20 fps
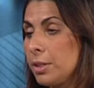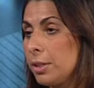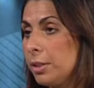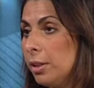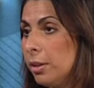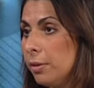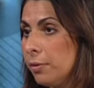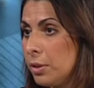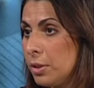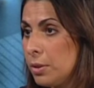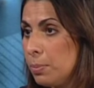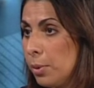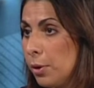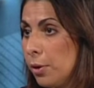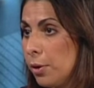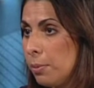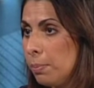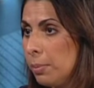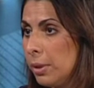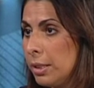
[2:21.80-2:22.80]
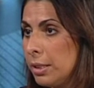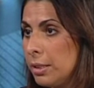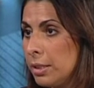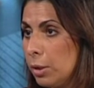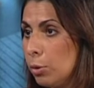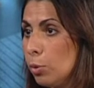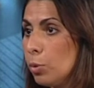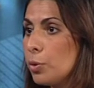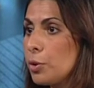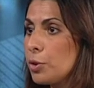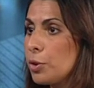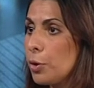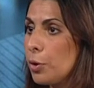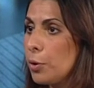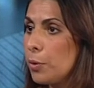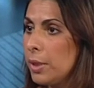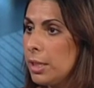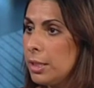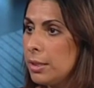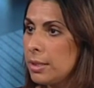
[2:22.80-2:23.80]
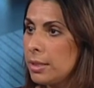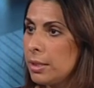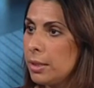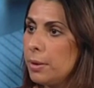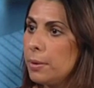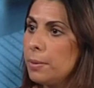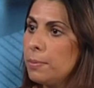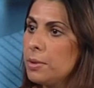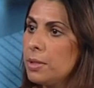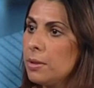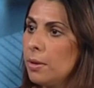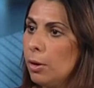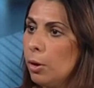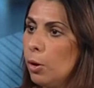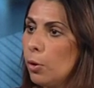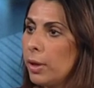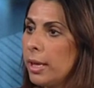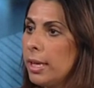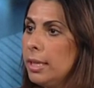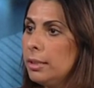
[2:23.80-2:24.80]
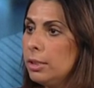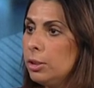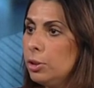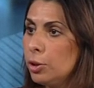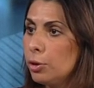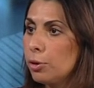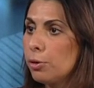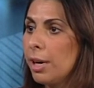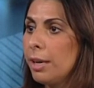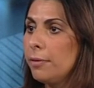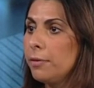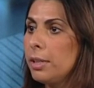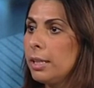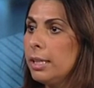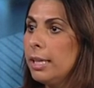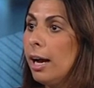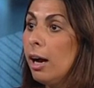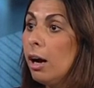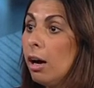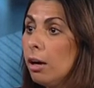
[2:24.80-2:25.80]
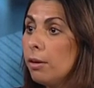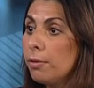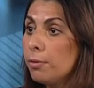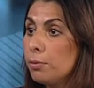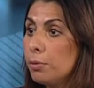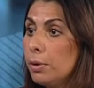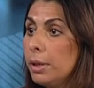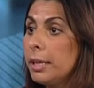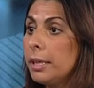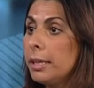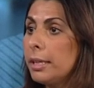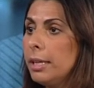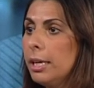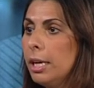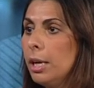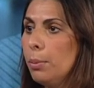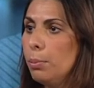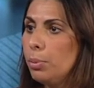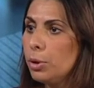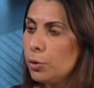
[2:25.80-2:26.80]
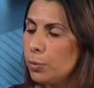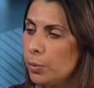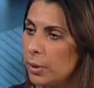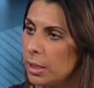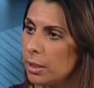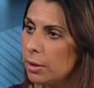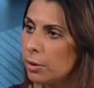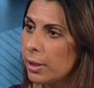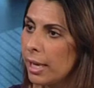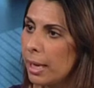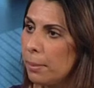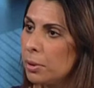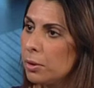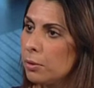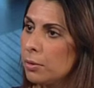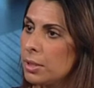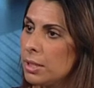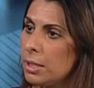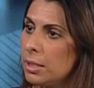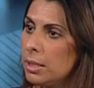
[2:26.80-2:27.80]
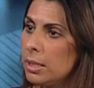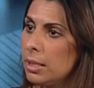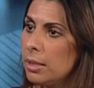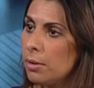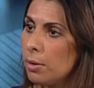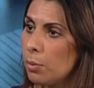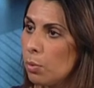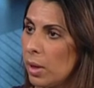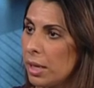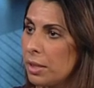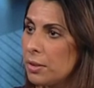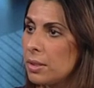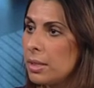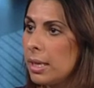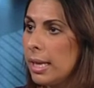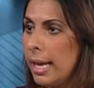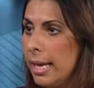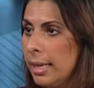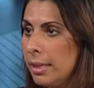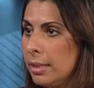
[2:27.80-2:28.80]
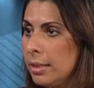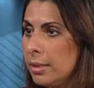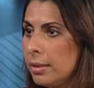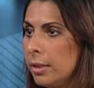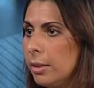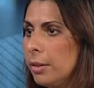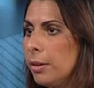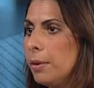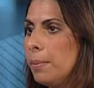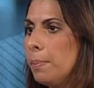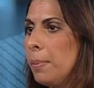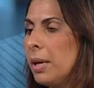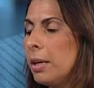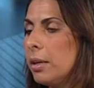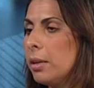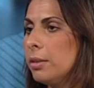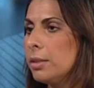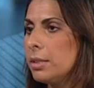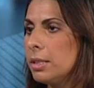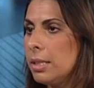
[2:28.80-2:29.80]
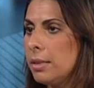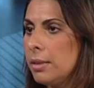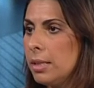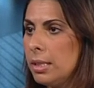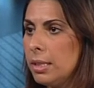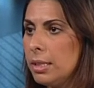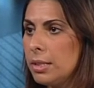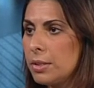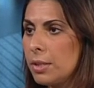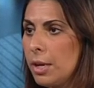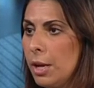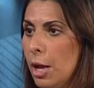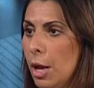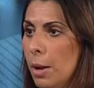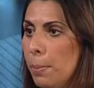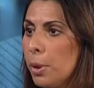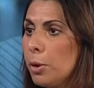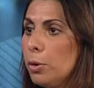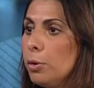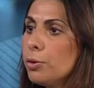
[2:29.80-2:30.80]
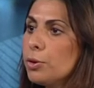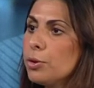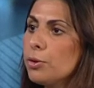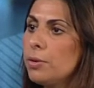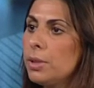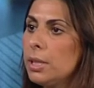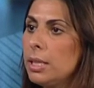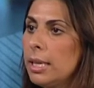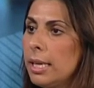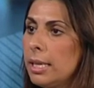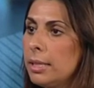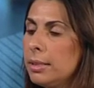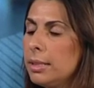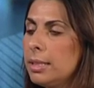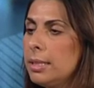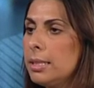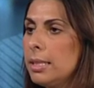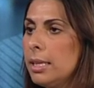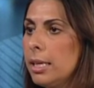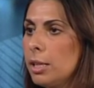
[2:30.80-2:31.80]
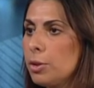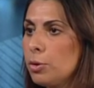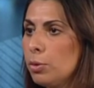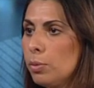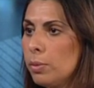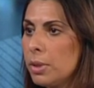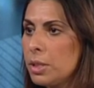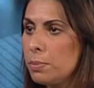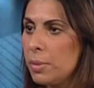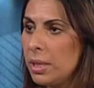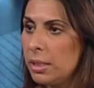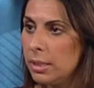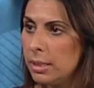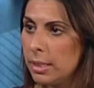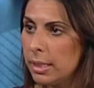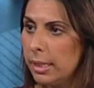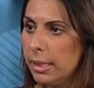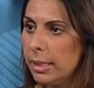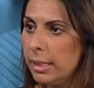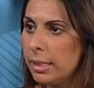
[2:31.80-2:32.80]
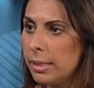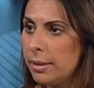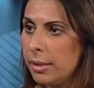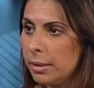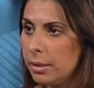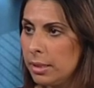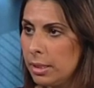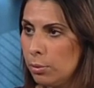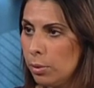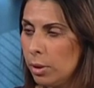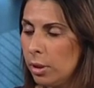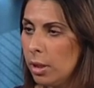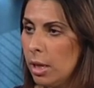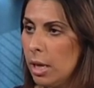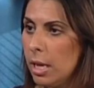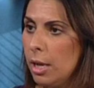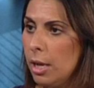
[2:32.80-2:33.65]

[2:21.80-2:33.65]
Gaddafi's birthplace, and also it's located geographically halfway between the capital city in the west and Benghazi in the east. But also the NTC has always made it clear that it will